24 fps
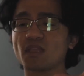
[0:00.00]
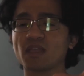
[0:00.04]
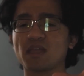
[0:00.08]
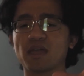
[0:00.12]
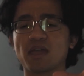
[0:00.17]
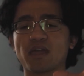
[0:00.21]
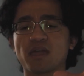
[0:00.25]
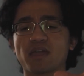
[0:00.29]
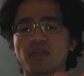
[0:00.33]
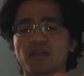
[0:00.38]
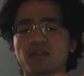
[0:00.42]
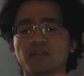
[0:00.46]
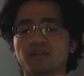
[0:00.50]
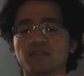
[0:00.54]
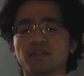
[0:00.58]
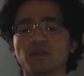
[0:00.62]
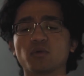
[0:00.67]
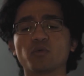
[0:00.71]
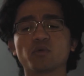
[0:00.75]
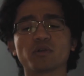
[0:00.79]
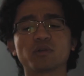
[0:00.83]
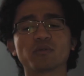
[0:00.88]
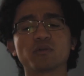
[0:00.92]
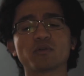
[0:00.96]
And they
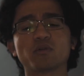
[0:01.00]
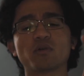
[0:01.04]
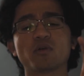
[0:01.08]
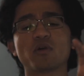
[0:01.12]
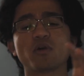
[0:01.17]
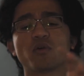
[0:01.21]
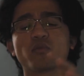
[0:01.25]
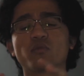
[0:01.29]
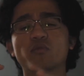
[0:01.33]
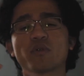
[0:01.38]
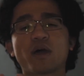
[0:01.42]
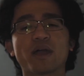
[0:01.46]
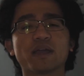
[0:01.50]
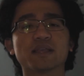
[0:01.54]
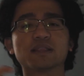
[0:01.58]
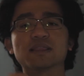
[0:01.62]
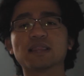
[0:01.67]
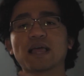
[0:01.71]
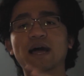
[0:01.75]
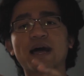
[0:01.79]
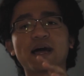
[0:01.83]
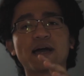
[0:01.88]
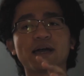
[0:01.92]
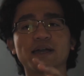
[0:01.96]
would write
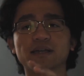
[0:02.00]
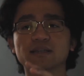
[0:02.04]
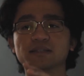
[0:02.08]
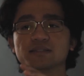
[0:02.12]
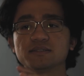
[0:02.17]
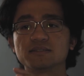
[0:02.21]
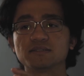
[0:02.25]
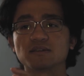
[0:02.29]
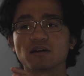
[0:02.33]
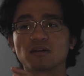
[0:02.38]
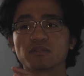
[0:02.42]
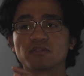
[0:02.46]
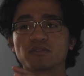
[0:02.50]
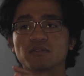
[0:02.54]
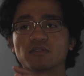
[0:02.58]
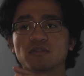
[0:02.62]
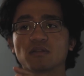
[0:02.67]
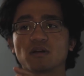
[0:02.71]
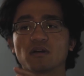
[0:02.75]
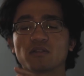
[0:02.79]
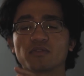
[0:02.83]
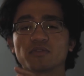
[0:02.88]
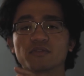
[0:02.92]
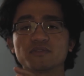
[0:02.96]
lies
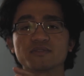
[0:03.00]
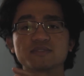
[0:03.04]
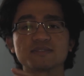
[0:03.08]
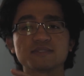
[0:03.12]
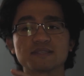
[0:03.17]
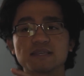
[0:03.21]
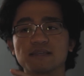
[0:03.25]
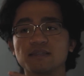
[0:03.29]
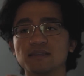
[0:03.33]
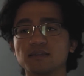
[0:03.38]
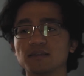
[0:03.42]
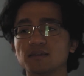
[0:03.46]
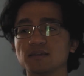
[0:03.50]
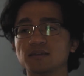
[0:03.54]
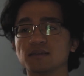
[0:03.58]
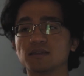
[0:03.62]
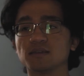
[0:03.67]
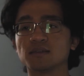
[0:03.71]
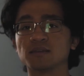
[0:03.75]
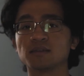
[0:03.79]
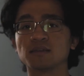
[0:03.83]
on the city,